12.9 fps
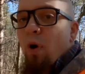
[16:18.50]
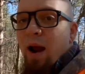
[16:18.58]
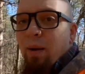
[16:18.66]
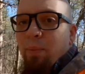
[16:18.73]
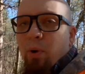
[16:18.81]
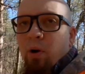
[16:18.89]

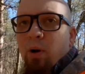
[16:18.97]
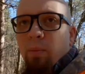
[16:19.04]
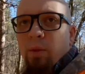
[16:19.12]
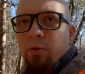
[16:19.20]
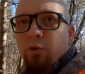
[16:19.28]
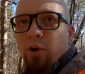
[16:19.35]
wrap
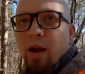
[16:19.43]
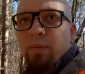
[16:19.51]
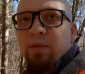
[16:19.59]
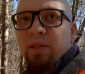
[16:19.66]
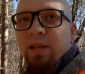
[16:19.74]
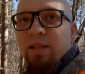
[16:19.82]
up the
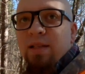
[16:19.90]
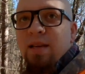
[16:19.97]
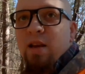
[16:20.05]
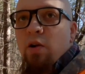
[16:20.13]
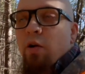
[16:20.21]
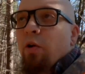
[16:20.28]
trap sets
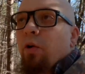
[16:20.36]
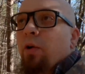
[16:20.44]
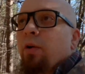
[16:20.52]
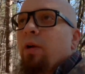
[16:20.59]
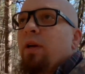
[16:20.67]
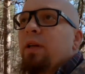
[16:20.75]
here
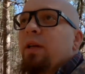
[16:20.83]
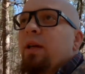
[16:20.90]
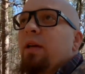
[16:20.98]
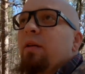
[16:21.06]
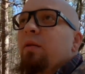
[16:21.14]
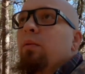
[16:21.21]
and
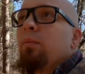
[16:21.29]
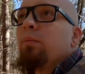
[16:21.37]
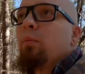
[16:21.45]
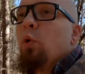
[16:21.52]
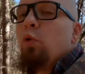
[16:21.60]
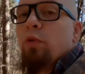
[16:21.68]
get
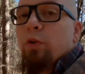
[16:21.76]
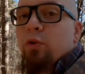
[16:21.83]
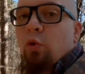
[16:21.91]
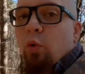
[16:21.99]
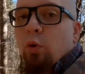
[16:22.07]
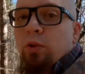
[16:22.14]

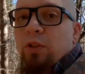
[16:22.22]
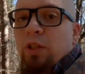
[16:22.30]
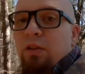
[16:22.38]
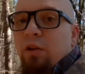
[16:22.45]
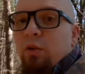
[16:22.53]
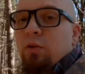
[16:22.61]
moving towards
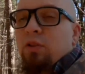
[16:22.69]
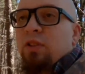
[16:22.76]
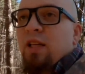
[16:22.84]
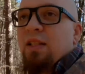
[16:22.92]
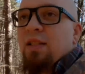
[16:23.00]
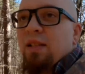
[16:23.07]
getting those
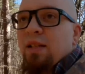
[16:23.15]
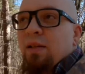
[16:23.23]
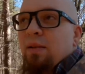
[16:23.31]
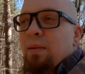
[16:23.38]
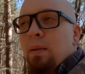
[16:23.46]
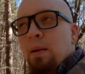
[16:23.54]
sets
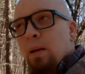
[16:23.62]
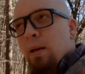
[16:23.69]
in.